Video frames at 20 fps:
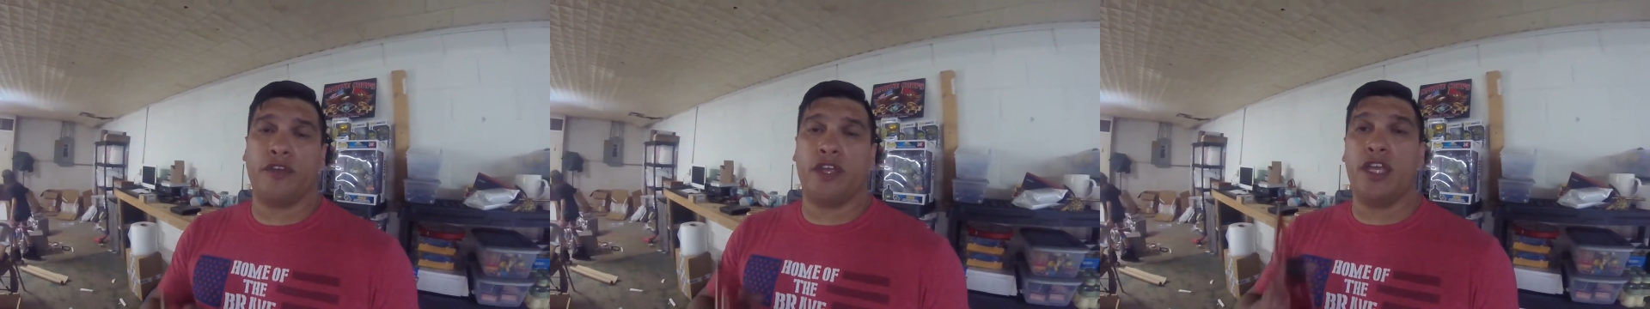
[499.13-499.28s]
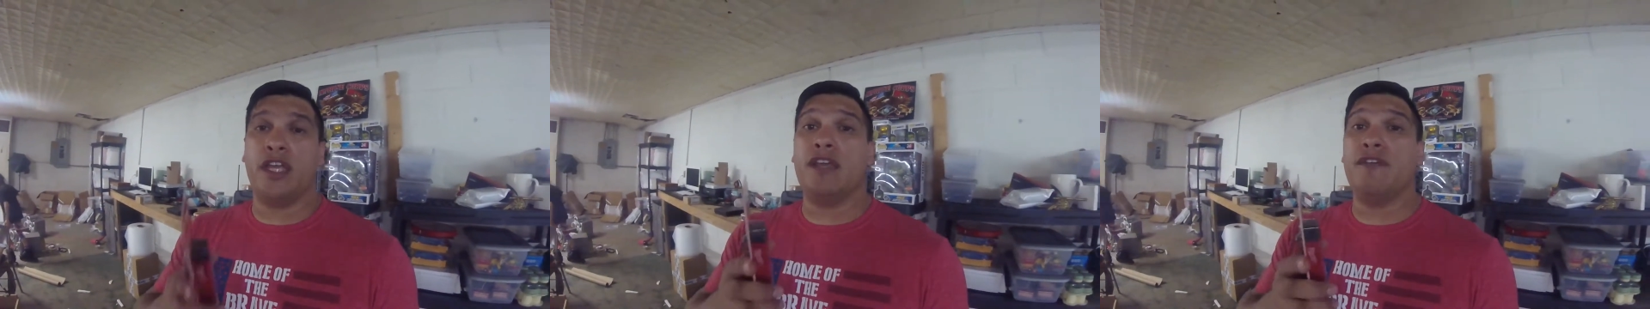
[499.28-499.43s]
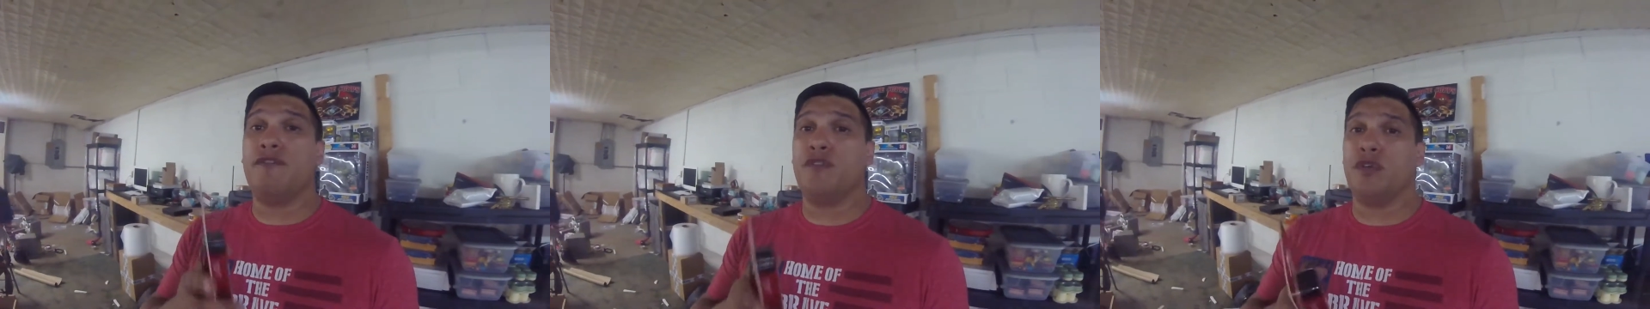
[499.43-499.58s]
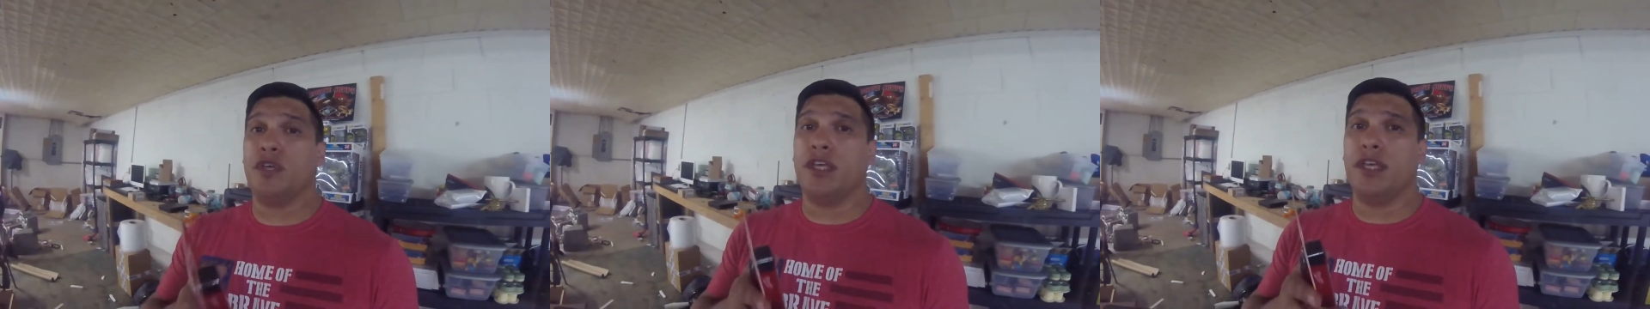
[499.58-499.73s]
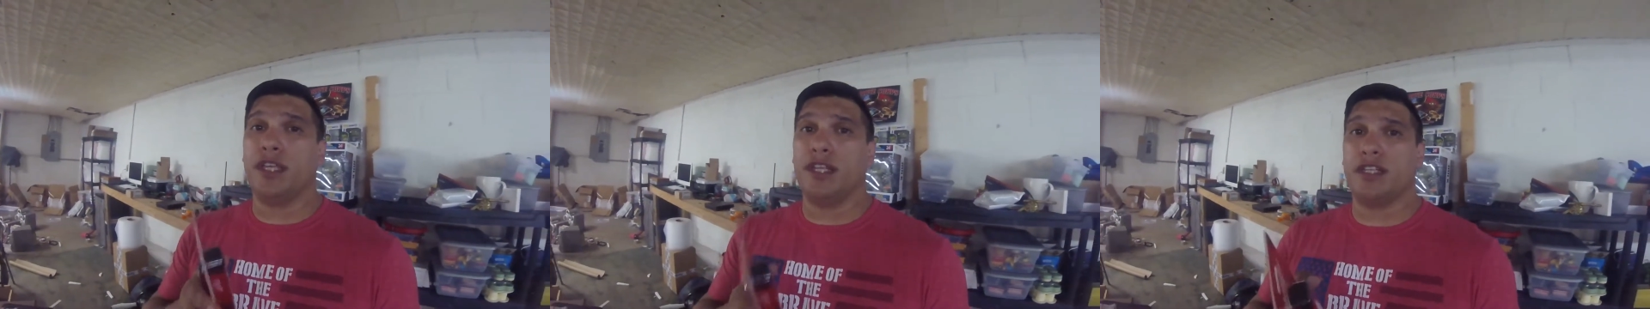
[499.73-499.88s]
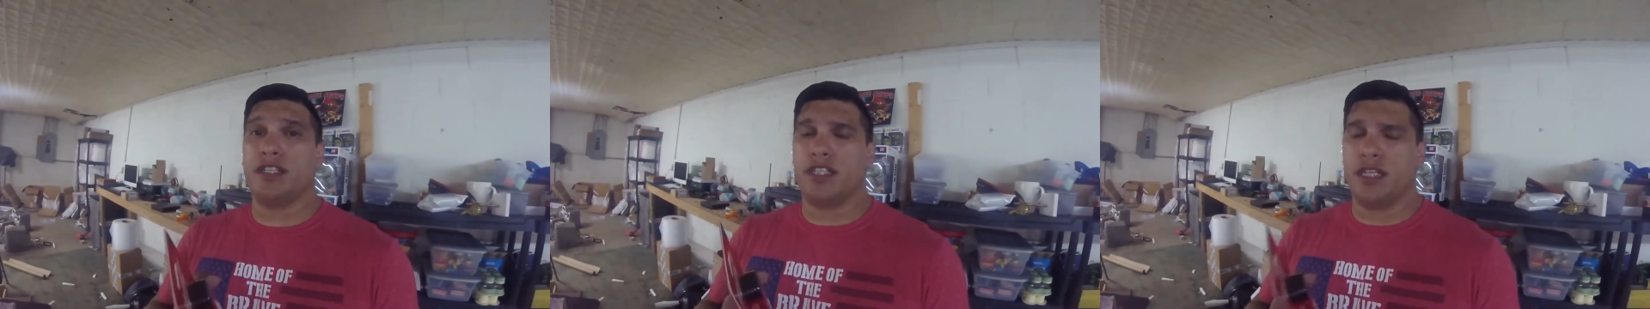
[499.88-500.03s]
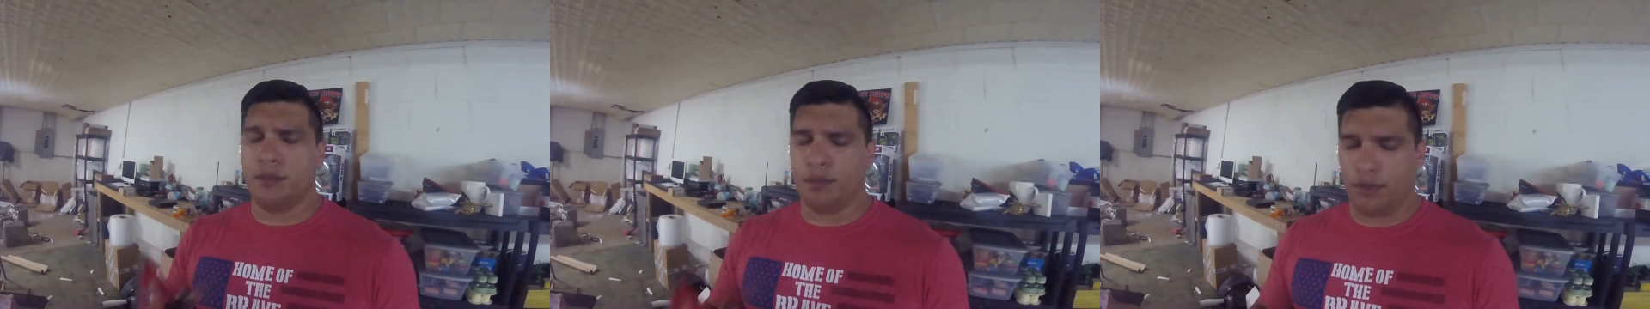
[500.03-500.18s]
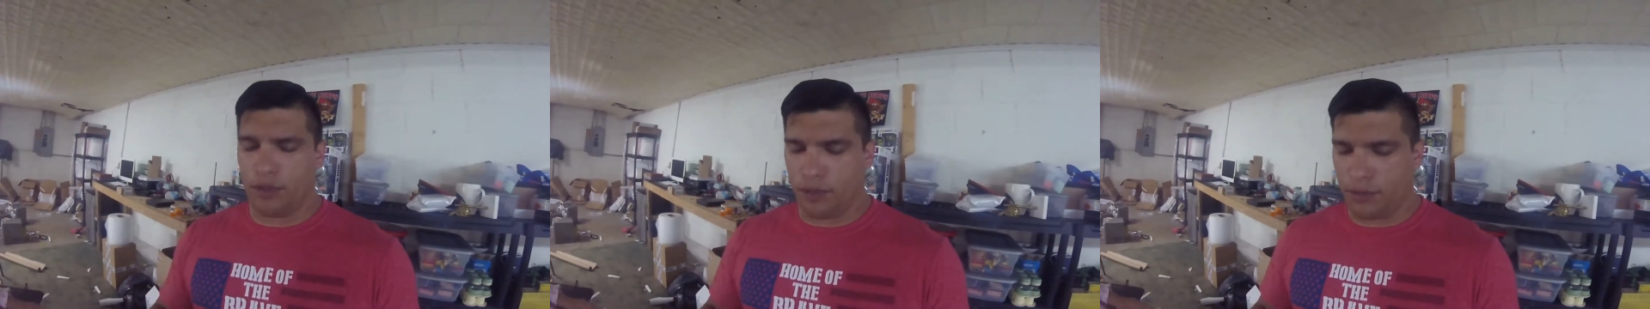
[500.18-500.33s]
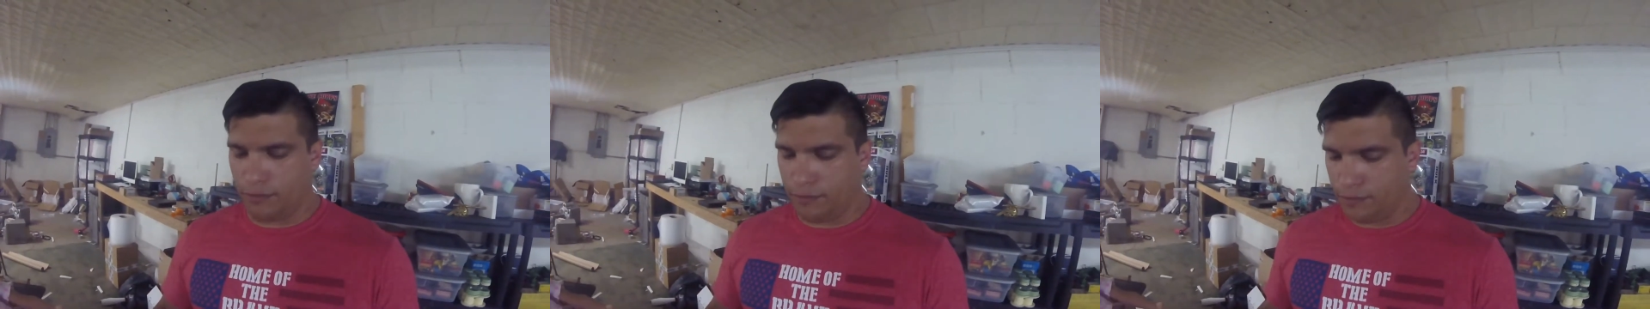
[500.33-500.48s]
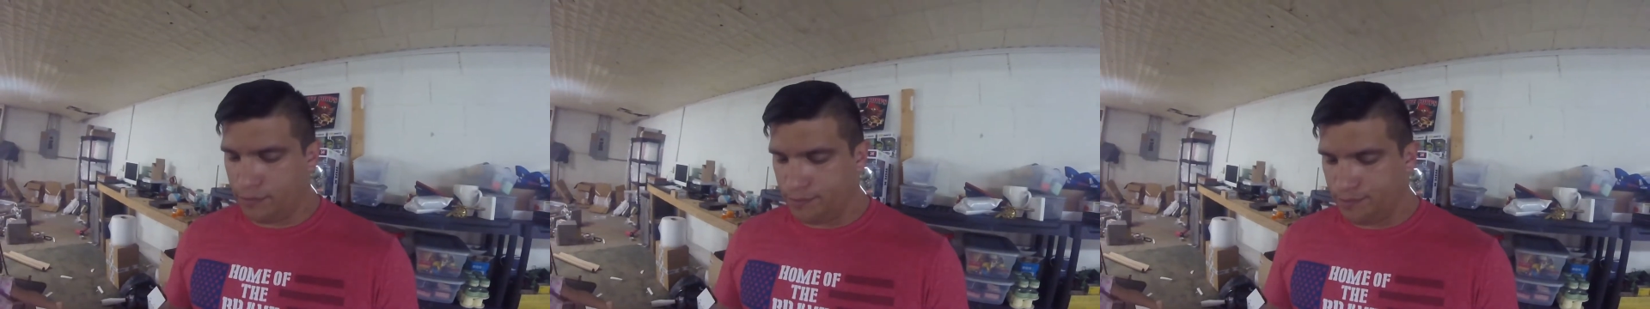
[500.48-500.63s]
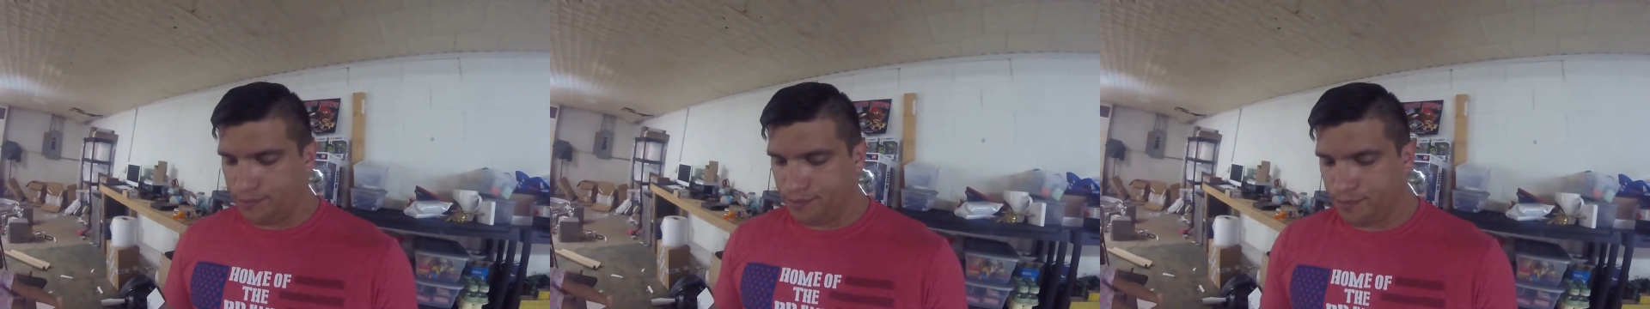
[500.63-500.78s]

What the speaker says: it if you can get it cheap enough.